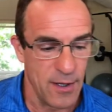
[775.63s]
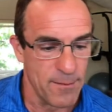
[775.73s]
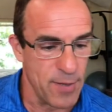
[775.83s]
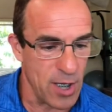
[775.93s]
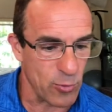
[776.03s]

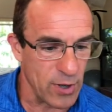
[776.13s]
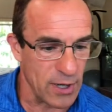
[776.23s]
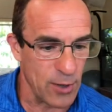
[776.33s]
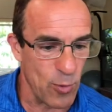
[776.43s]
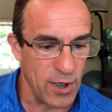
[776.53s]
But
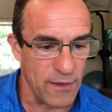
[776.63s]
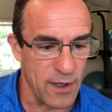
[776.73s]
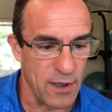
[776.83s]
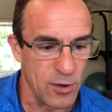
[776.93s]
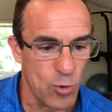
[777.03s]
really, what are
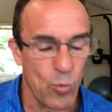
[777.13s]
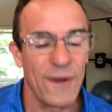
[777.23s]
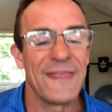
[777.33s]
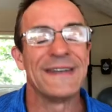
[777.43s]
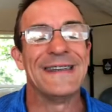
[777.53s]

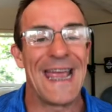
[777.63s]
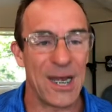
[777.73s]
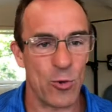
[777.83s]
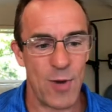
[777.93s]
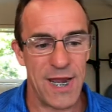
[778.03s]
the
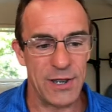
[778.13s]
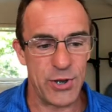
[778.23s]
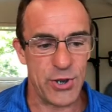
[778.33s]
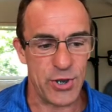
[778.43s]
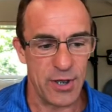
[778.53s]
data
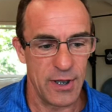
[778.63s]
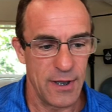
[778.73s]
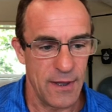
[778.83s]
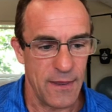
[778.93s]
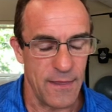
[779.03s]
rates
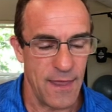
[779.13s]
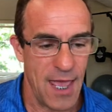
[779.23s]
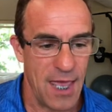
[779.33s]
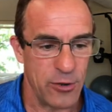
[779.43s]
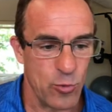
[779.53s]

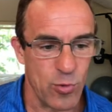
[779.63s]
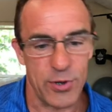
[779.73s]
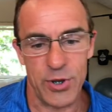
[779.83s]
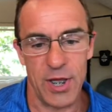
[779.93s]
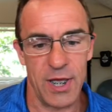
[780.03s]
that we're
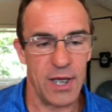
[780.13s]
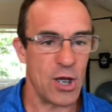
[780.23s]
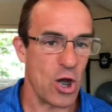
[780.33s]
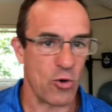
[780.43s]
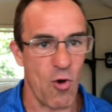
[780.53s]
seeing
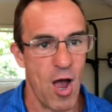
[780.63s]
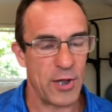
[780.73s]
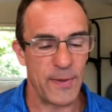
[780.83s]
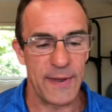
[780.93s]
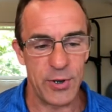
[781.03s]

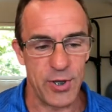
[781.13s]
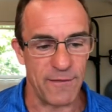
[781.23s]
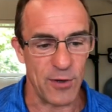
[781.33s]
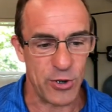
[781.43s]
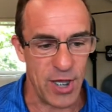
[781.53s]
across these
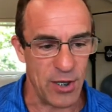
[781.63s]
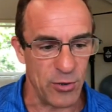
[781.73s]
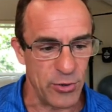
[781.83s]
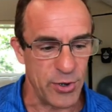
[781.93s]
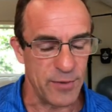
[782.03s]
different
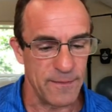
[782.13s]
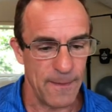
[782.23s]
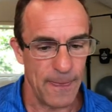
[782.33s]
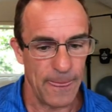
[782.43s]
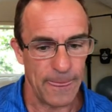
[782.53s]
channels?
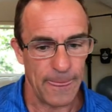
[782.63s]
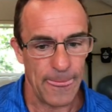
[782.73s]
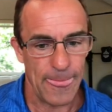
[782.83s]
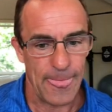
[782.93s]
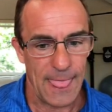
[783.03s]

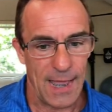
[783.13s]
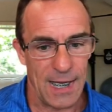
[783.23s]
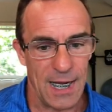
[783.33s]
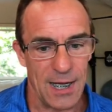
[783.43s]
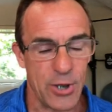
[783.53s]

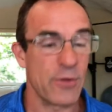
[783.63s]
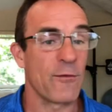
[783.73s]
Because of